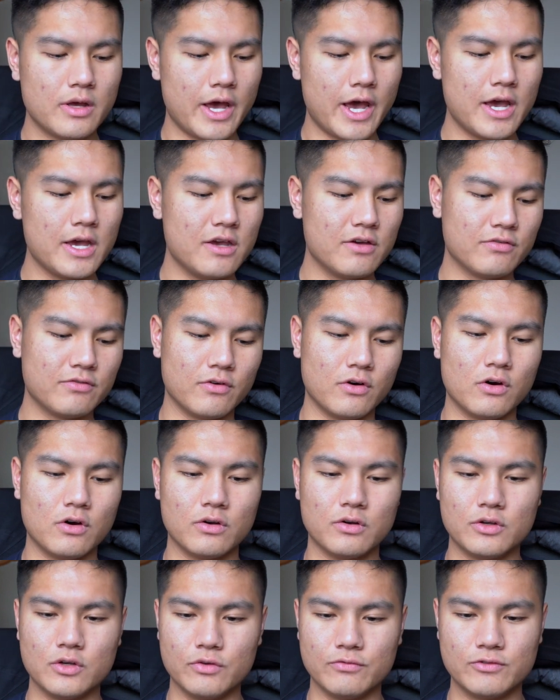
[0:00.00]
AF
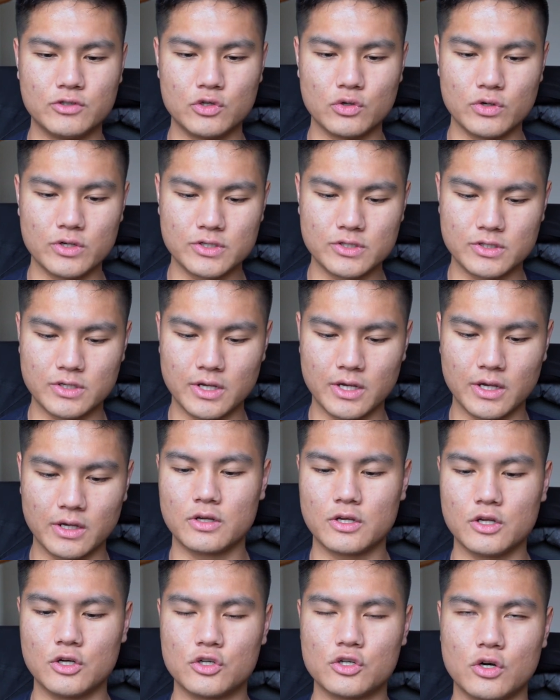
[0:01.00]
on, you have
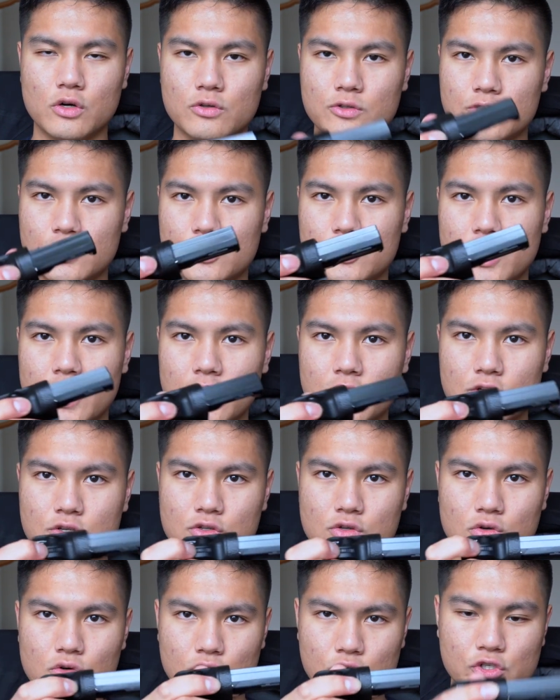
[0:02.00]
joystick, controls to change
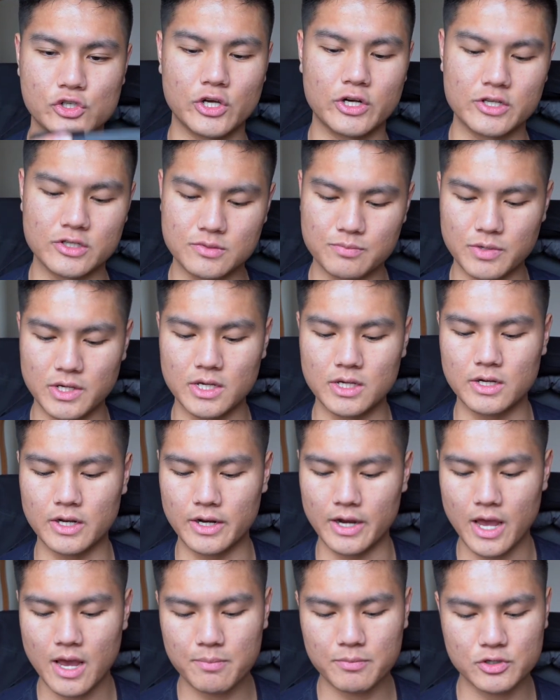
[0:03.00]
your shutter speed
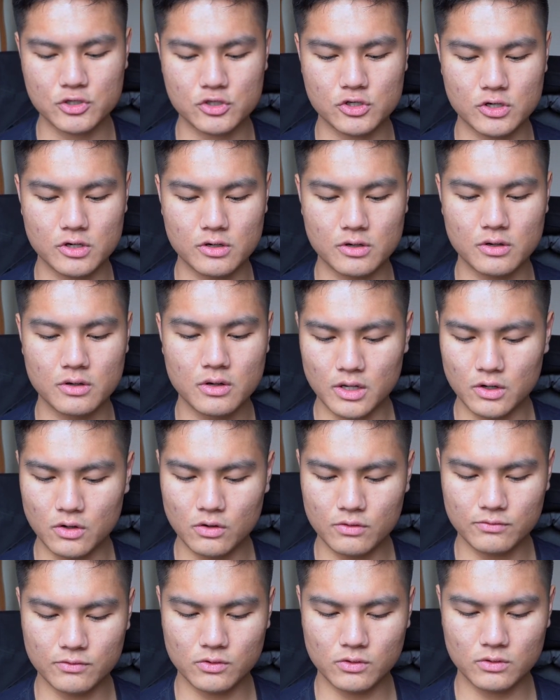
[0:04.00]
and aperture, and
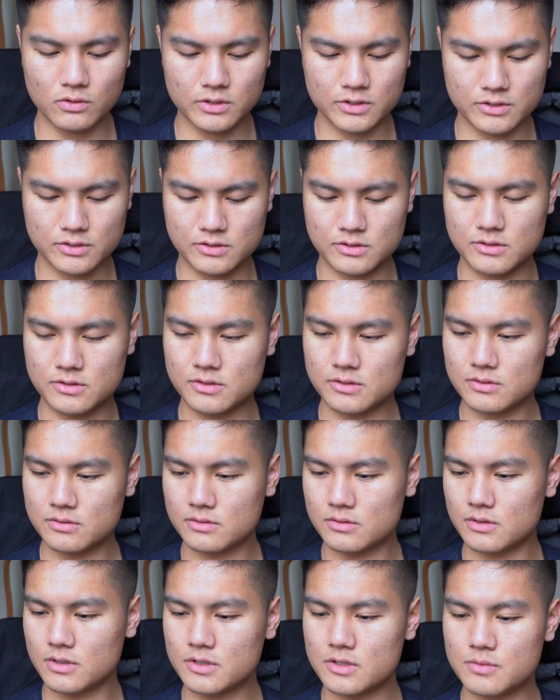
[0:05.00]
overall
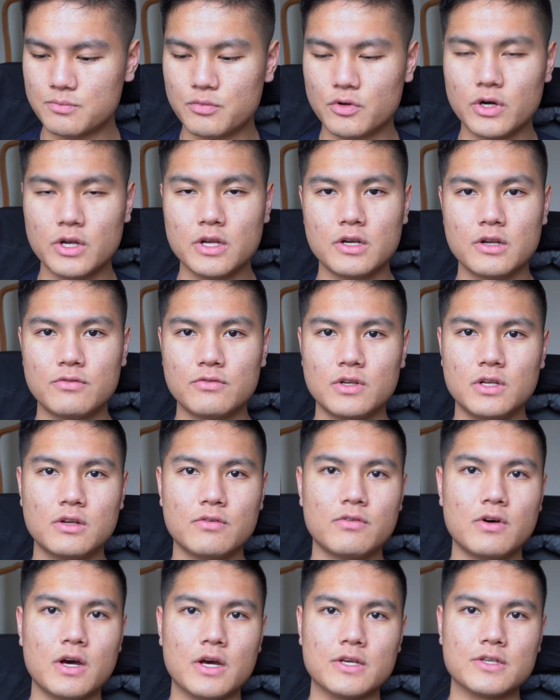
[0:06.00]
it's a pretty nifty
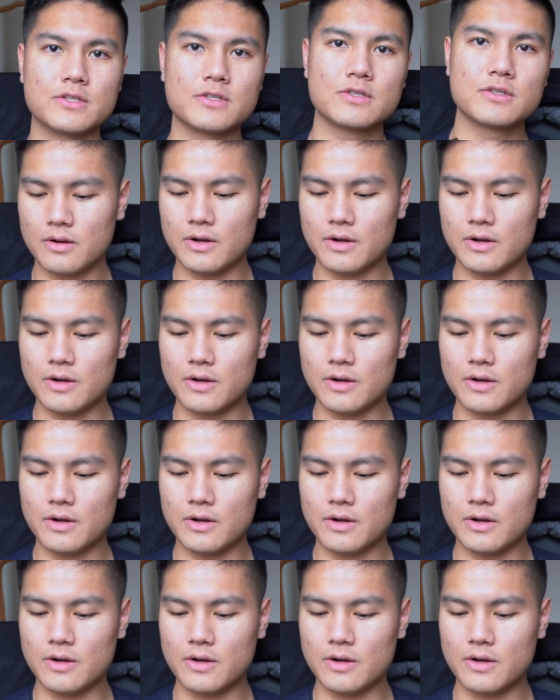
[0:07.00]
device.